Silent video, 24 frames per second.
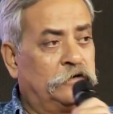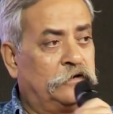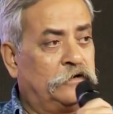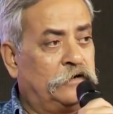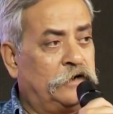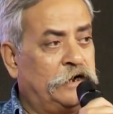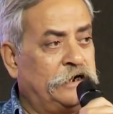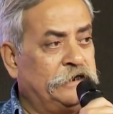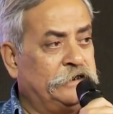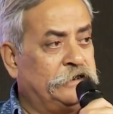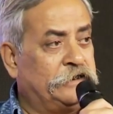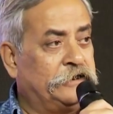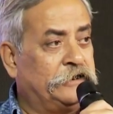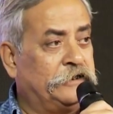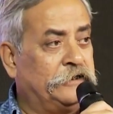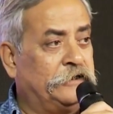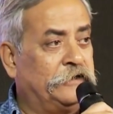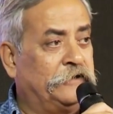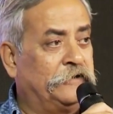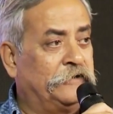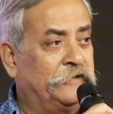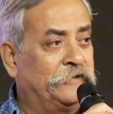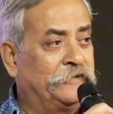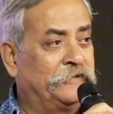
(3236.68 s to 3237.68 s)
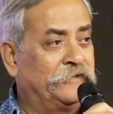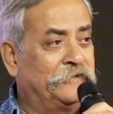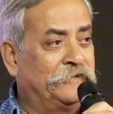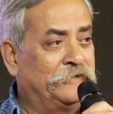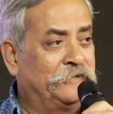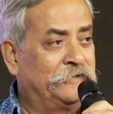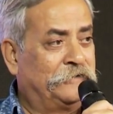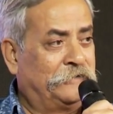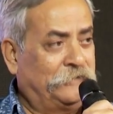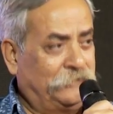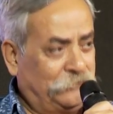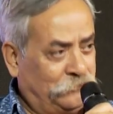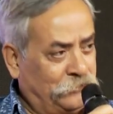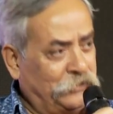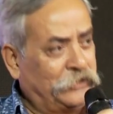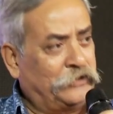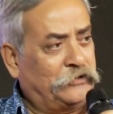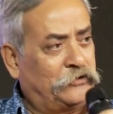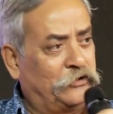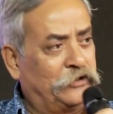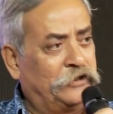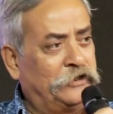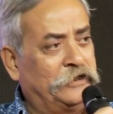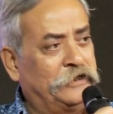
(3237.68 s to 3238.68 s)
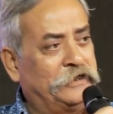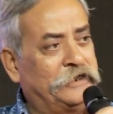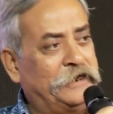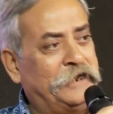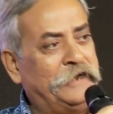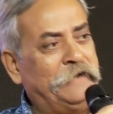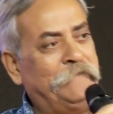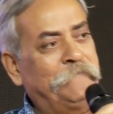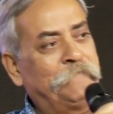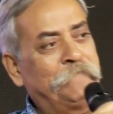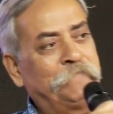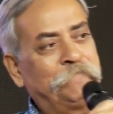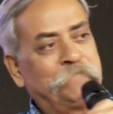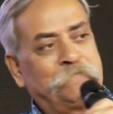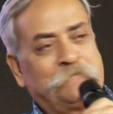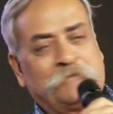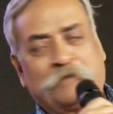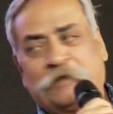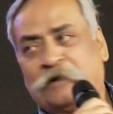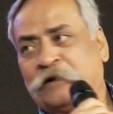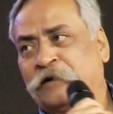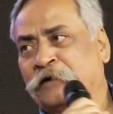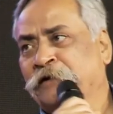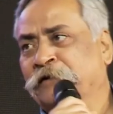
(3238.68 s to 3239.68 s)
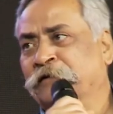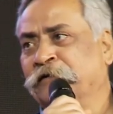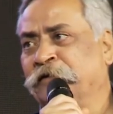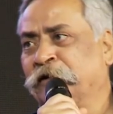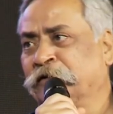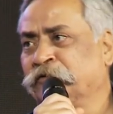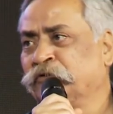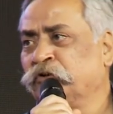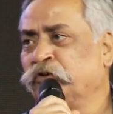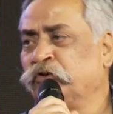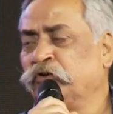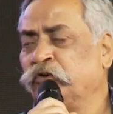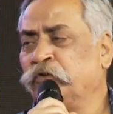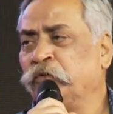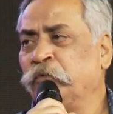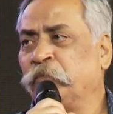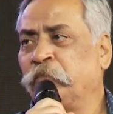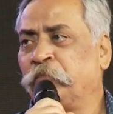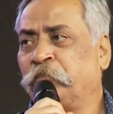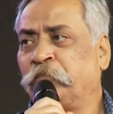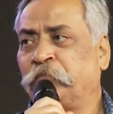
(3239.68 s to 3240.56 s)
Right, we call it a day. Sadhguru,